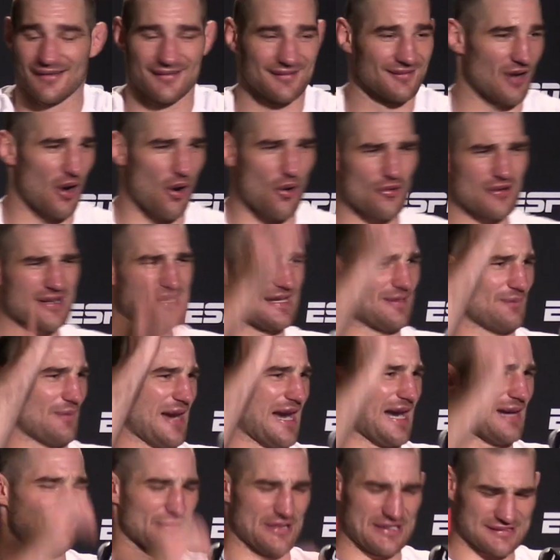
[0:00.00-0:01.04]
Own it,
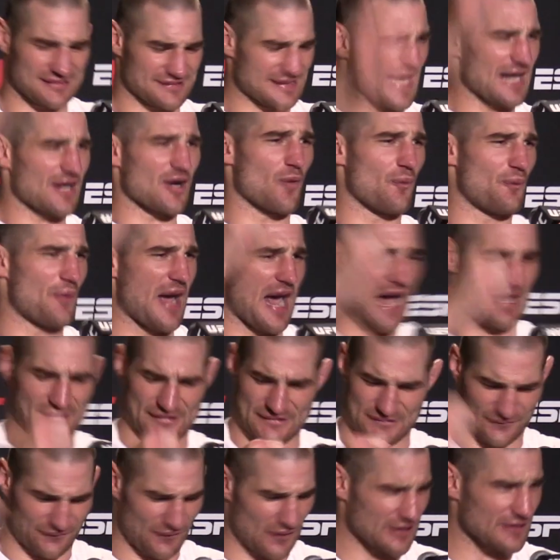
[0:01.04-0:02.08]
man. Be a psychopath.
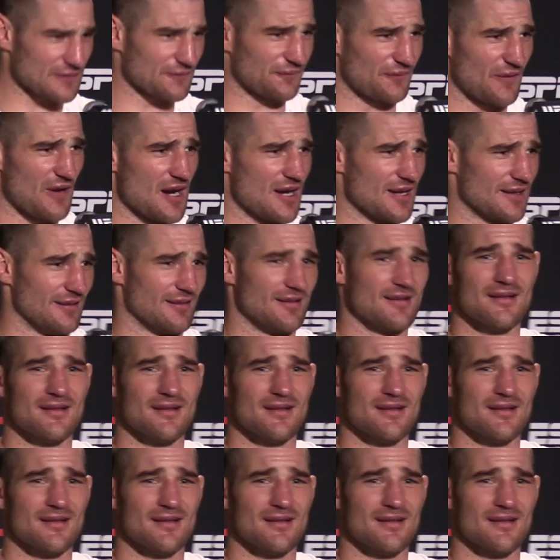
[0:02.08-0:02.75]
It's fucking fun.